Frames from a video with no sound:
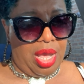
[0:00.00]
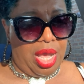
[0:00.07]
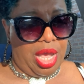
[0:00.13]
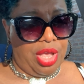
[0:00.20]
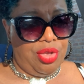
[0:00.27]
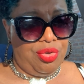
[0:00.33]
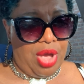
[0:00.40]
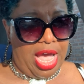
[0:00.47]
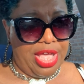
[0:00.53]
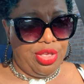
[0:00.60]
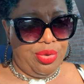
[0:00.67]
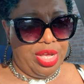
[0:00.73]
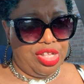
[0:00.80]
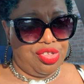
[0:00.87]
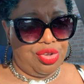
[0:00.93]
And you know how
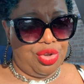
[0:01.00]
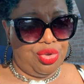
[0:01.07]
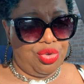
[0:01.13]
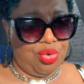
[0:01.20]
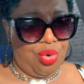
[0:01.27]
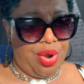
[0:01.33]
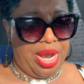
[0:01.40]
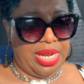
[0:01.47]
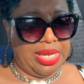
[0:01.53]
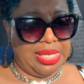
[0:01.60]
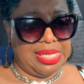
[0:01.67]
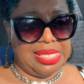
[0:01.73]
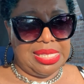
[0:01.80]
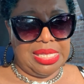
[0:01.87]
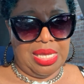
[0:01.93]
you get to the door and the,
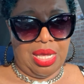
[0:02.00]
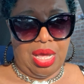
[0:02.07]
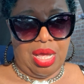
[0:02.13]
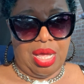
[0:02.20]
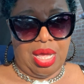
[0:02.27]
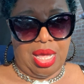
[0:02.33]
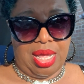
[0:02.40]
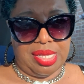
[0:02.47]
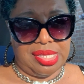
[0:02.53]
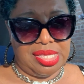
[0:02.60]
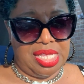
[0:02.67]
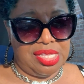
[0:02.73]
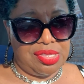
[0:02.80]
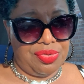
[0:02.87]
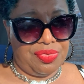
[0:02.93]
the uh,
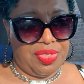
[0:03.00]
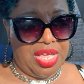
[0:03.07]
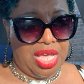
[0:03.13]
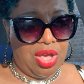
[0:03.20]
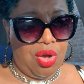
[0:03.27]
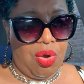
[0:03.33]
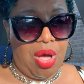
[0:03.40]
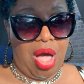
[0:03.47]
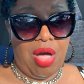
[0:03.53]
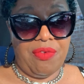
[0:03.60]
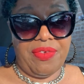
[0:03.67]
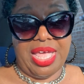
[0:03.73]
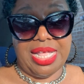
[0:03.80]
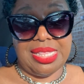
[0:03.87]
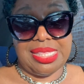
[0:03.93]
sensor thing go
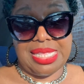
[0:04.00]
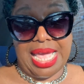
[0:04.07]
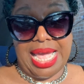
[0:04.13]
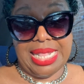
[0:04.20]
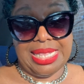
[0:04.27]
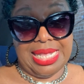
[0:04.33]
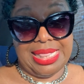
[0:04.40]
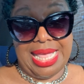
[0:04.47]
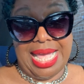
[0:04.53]
off saying that